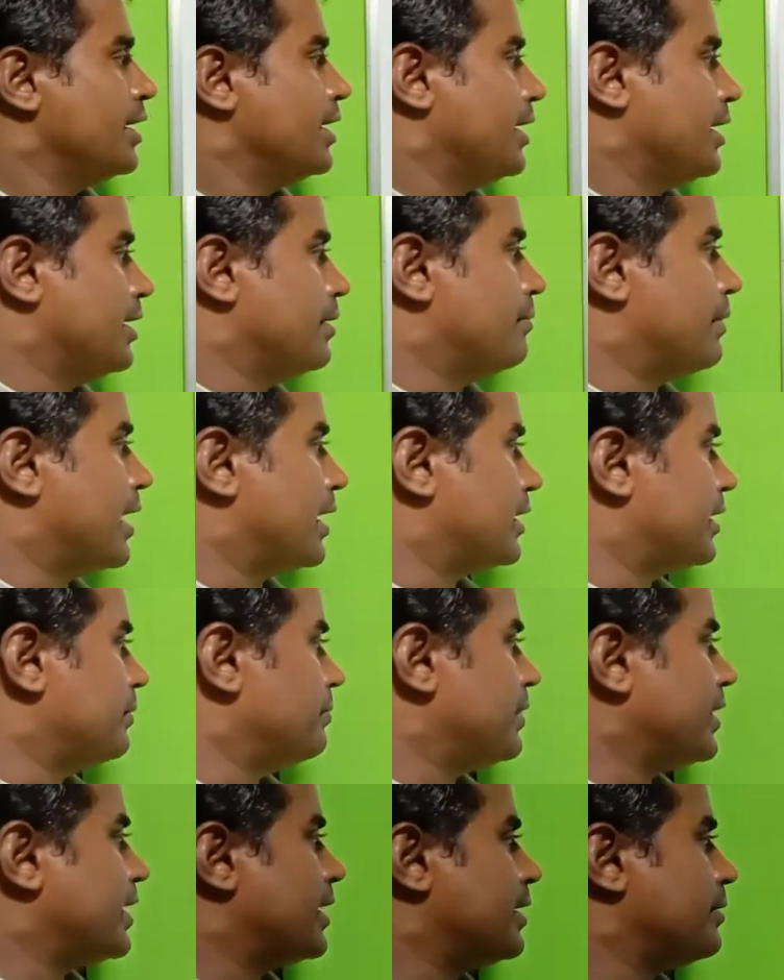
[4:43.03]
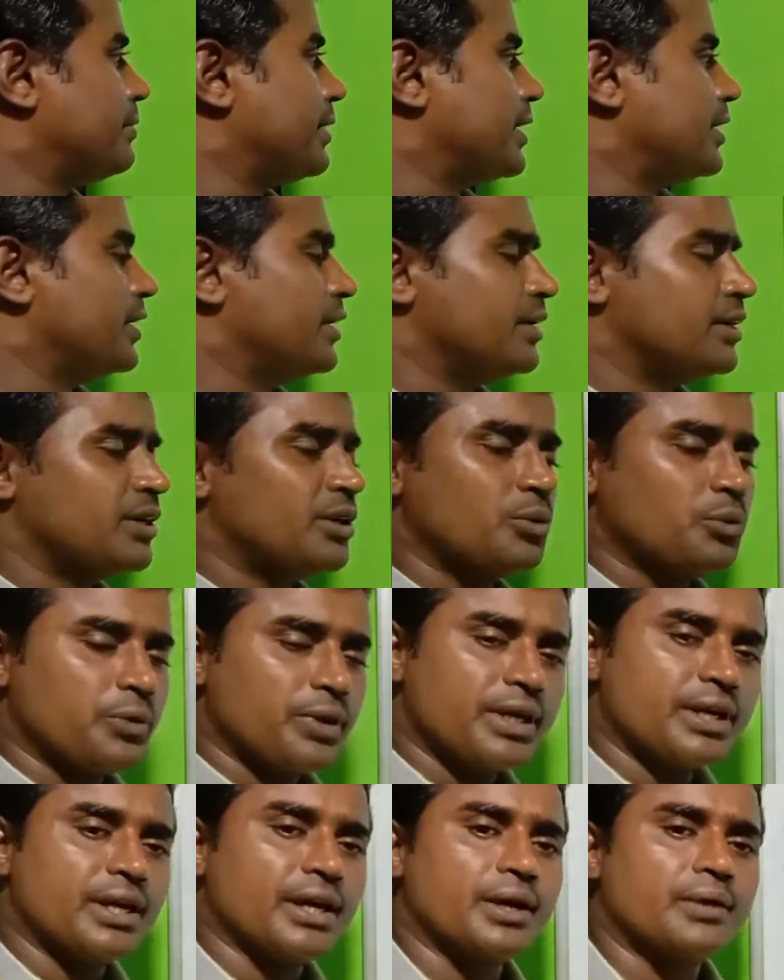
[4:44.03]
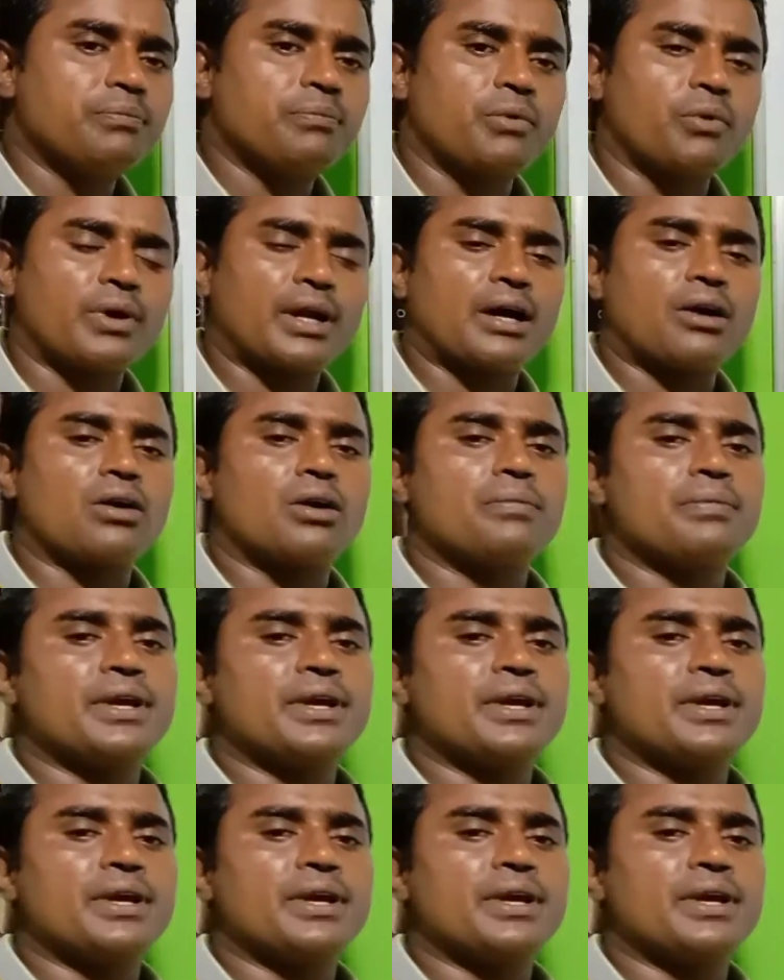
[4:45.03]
In multiplicative identity, we get product of